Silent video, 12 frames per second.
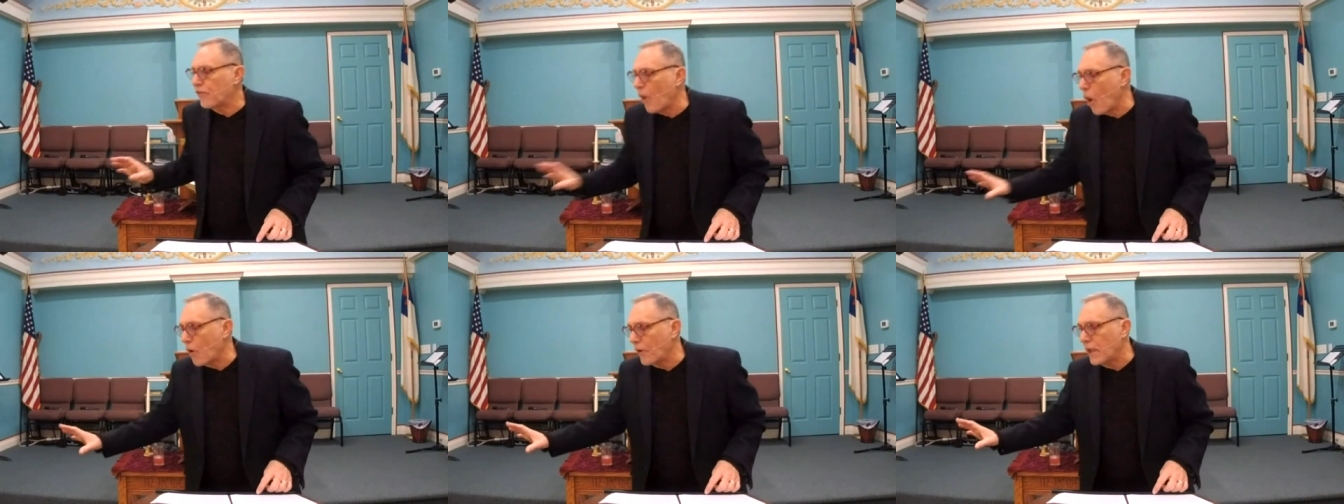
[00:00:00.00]

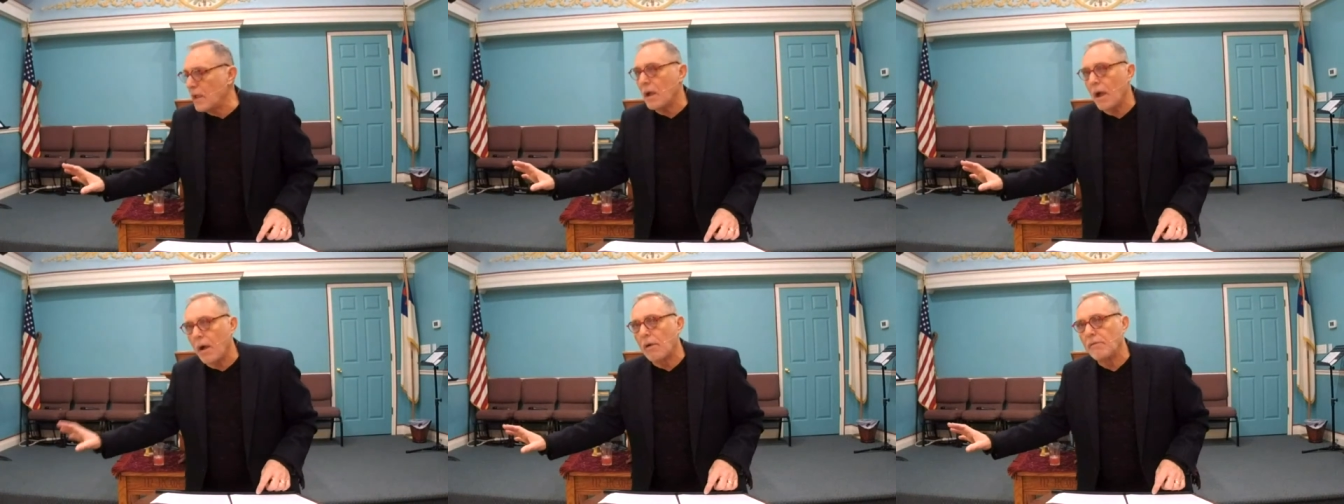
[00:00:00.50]
authority
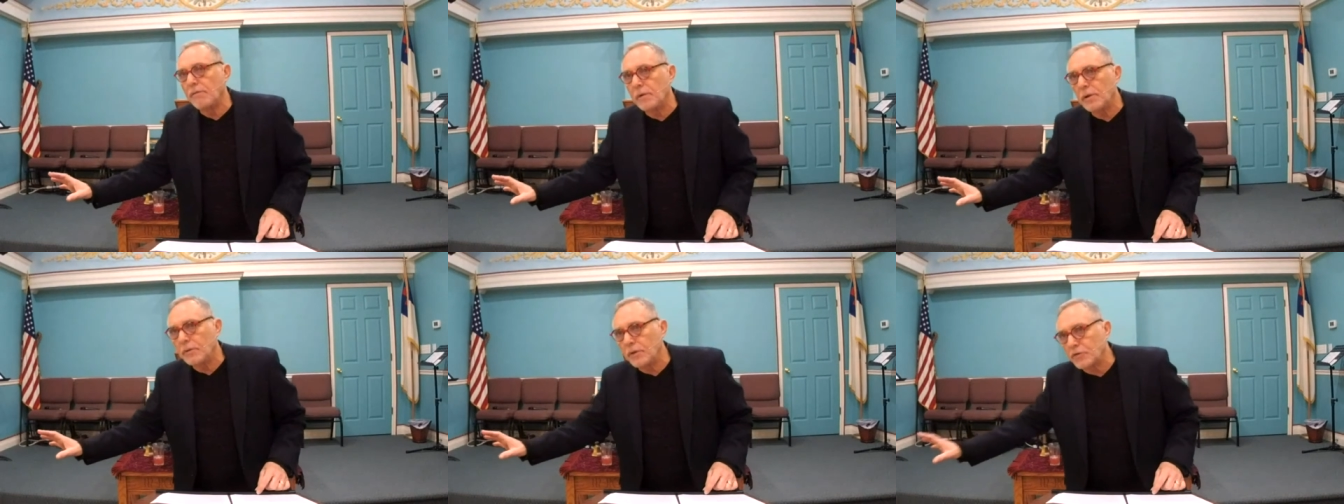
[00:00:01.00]
of
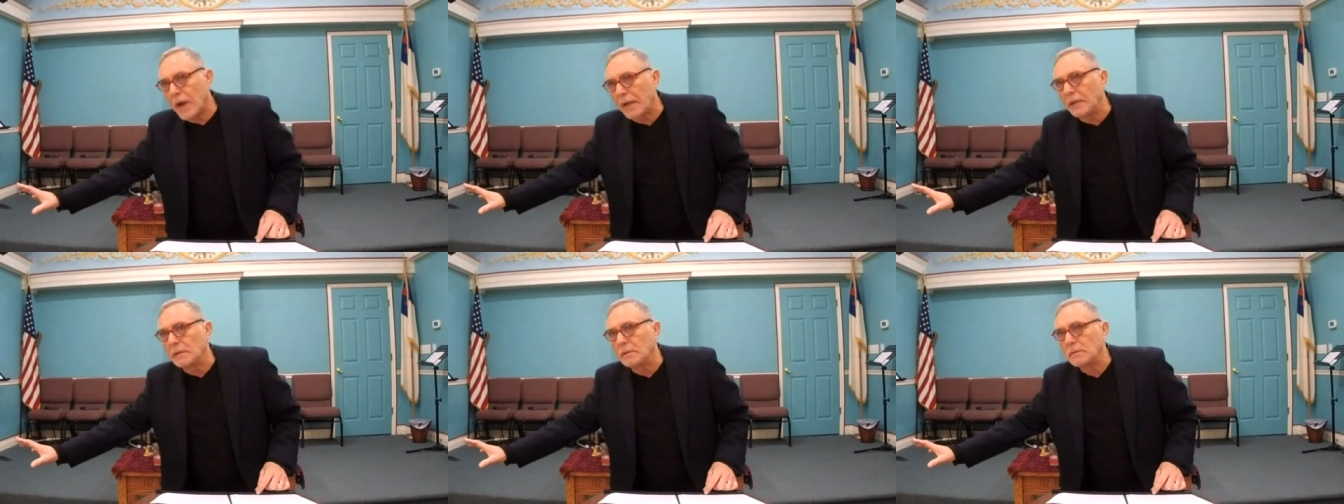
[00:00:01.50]
the
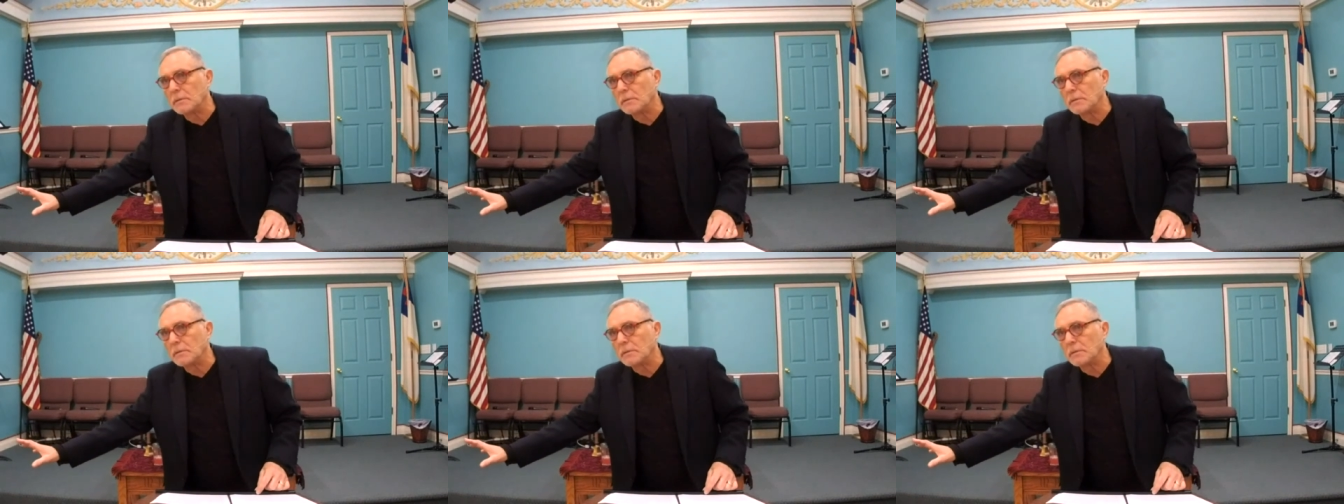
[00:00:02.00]
dragon.